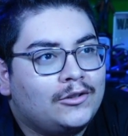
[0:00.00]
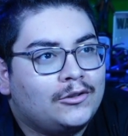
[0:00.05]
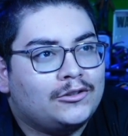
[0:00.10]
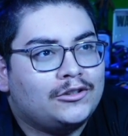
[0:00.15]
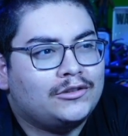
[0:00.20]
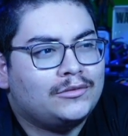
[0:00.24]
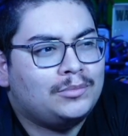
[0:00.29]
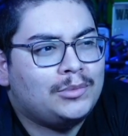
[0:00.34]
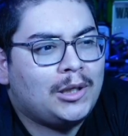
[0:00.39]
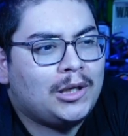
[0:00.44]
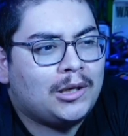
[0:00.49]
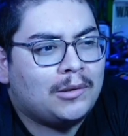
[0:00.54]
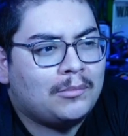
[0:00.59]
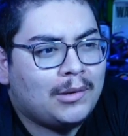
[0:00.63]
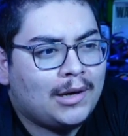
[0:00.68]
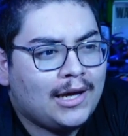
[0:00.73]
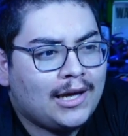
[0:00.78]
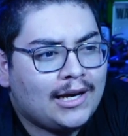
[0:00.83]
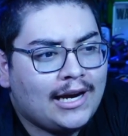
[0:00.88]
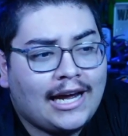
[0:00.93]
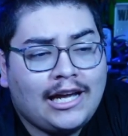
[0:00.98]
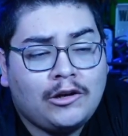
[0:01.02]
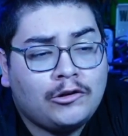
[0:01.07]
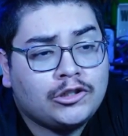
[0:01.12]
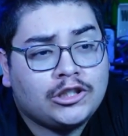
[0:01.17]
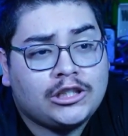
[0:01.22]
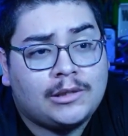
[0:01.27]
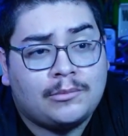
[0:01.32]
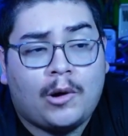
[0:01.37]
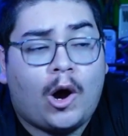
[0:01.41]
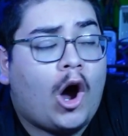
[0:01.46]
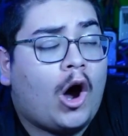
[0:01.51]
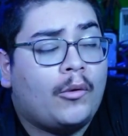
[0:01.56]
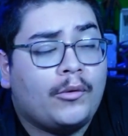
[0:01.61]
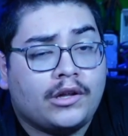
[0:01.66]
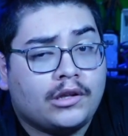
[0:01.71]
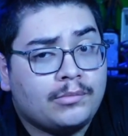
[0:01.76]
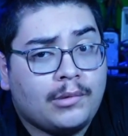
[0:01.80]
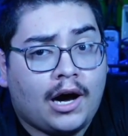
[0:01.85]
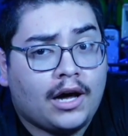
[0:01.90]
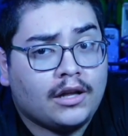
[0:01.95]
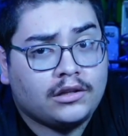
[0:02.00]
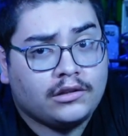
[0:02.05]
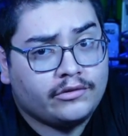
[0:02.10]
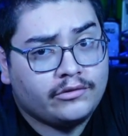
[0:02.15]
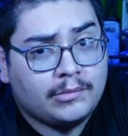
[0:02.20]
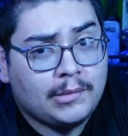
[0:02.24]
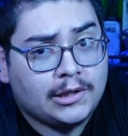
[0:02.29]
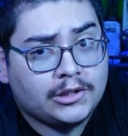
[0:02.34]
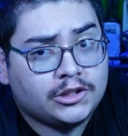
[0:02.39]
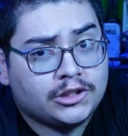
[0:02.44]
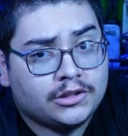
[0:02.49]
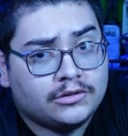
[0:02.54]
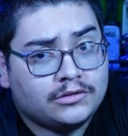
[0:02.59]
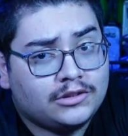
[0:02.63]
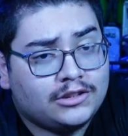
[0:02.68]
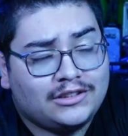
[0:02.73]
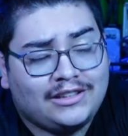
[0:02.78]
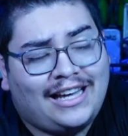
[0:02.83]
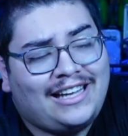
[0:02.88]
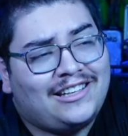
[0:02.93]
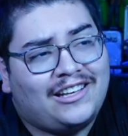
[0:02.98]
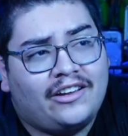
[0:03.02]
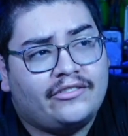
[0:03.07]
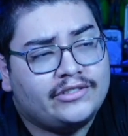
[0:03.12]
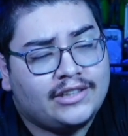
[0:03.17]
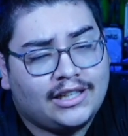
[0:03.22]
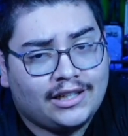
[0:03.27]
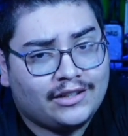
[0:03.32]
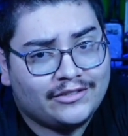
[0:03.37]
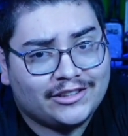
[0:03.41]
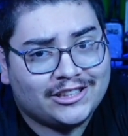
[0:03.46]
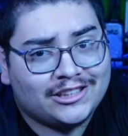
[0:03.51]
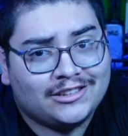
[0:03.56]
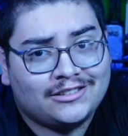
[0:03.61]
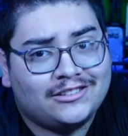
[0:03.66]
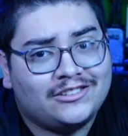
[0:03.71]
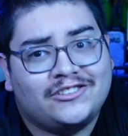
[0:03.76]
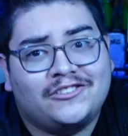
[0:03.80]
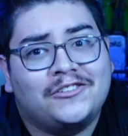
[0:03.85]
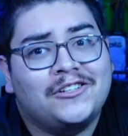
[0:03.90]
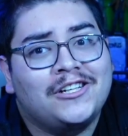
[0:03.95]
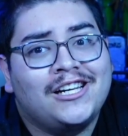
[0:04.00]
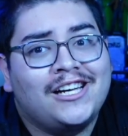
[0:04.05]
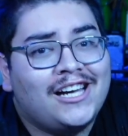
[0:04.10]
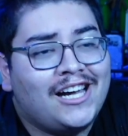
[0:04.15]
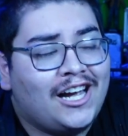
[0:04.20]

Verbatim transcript: Or just being a butthead. I usually am always positive about shows because I love television, so